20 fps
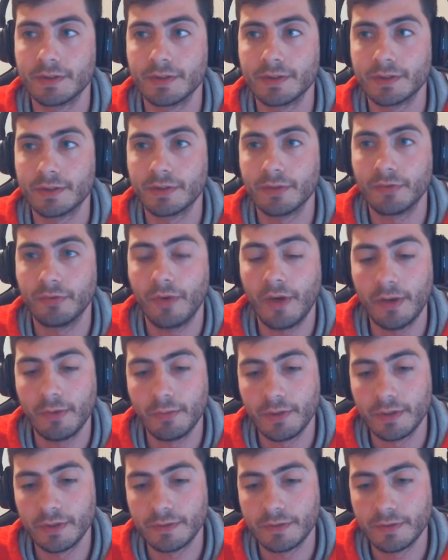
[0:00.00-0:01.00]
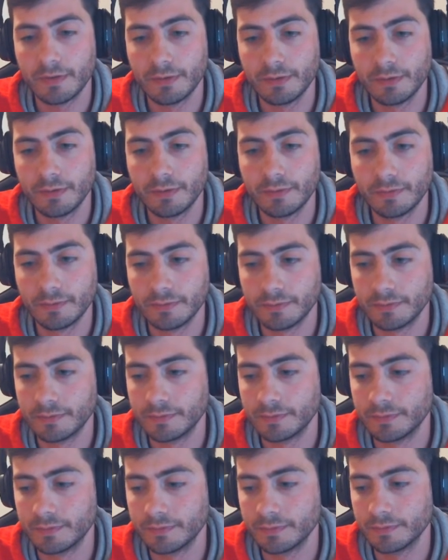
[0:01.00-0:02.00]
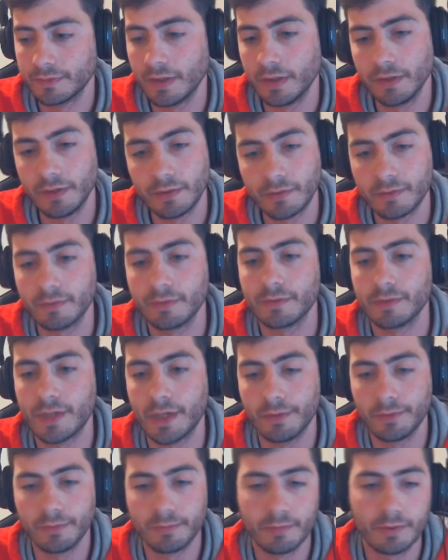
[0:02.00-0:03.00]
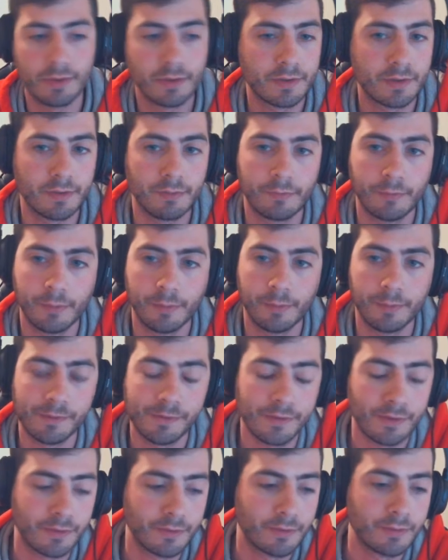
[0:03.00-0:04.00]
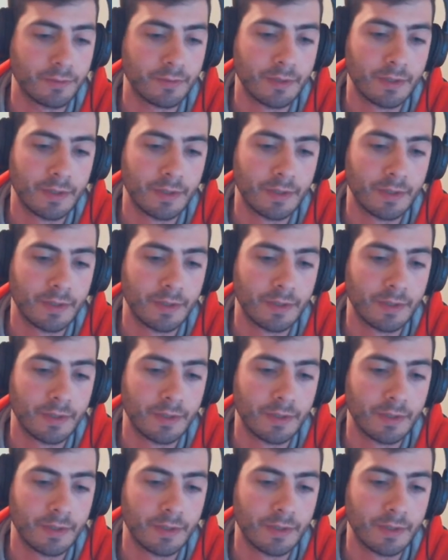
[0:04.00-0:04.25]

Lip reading: So if I went to a locals, I would bring some form of zoo.